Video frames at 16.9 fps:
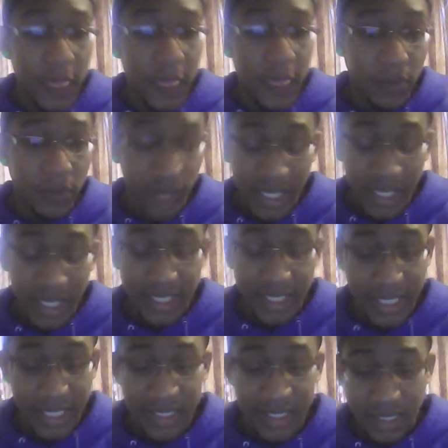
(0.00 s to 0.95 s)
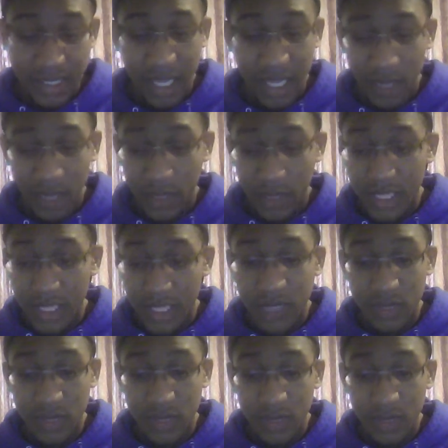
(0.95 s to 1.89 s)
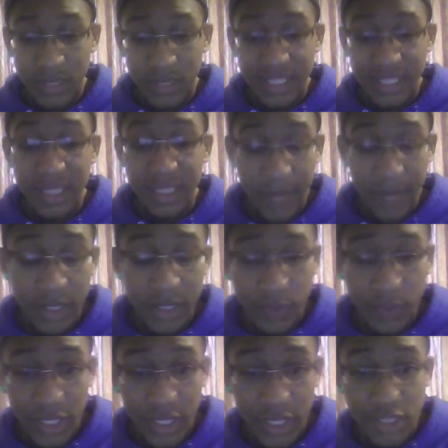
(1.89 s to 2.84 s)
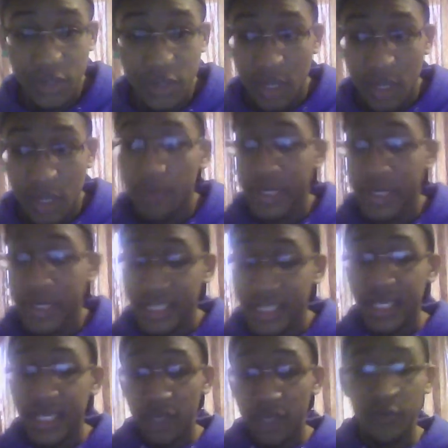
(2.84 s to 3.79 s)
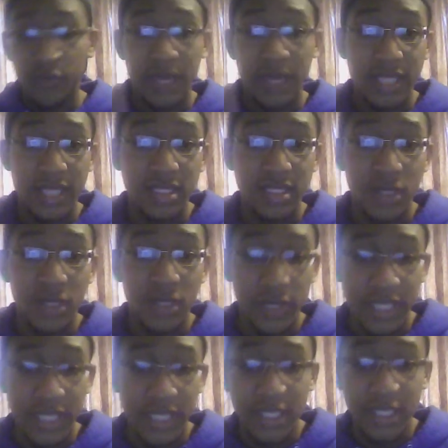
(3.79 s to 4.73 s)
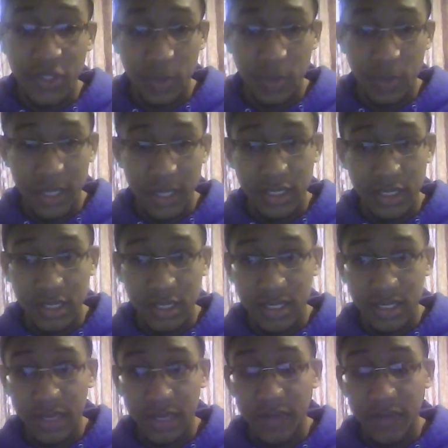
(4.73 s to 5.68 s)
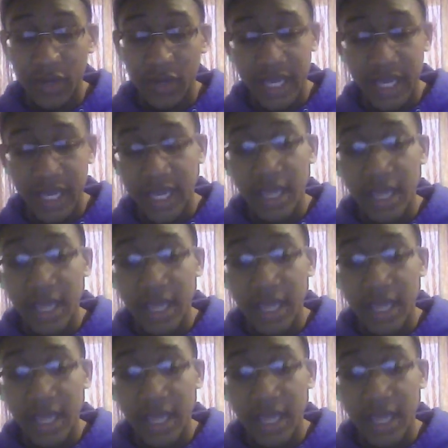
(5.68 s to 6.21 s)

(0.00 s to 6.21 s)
Reading, that's exactly what it is. When someone says, I'm about to read you, bitch, they take you from head to toe, and they tell you about yourself, okay?